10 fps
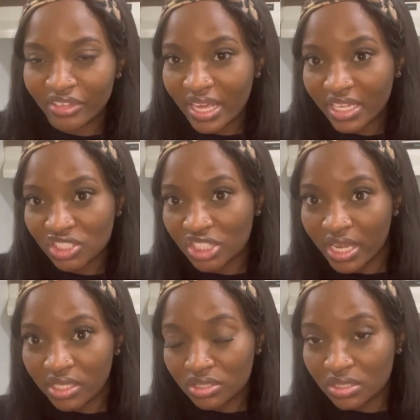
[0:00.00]
that can
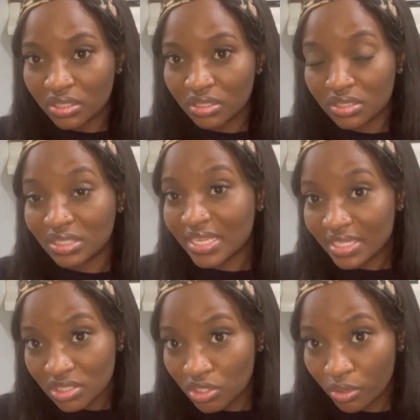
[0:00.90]
change the
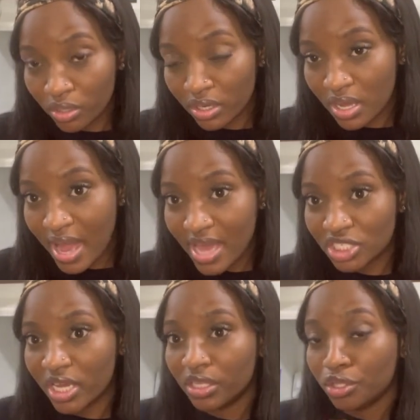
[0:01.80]
taste of your hot
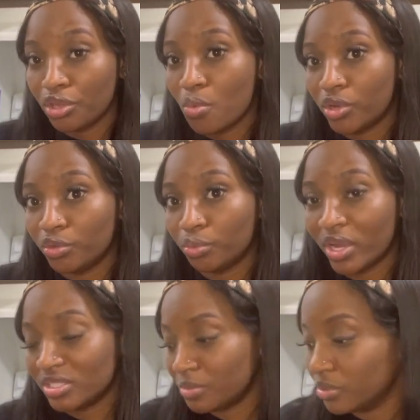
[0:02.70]
chocolate, you're gonna wanna do
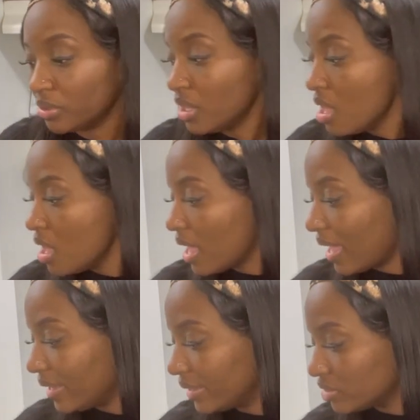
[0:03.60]
rice milk.
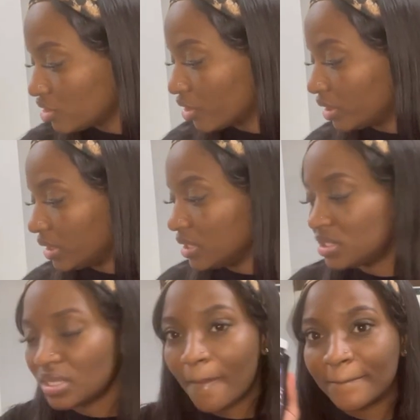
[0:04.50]
And you're gonna need
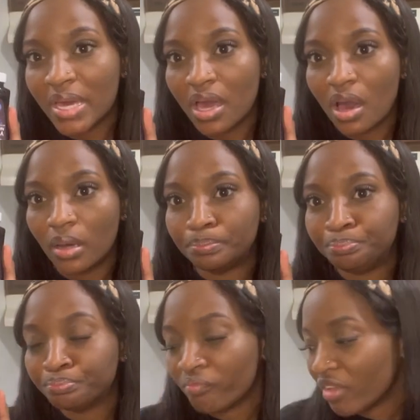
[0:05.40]

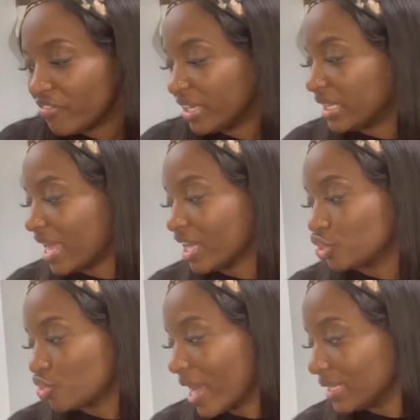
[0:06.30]
some vanilla
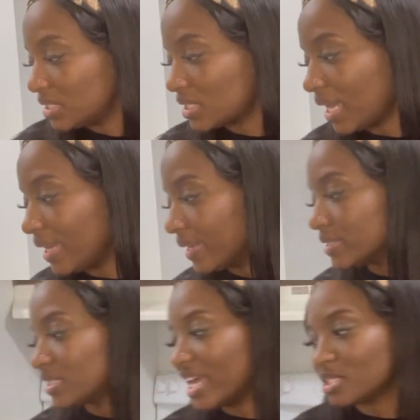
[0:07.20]
extracts.
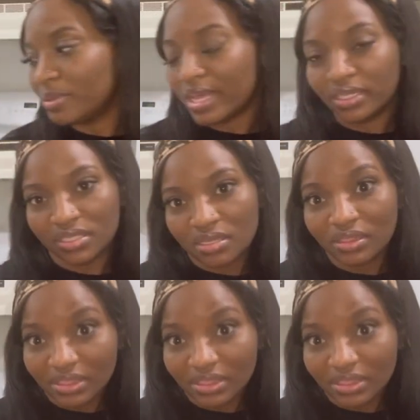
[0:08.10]
And last but not need,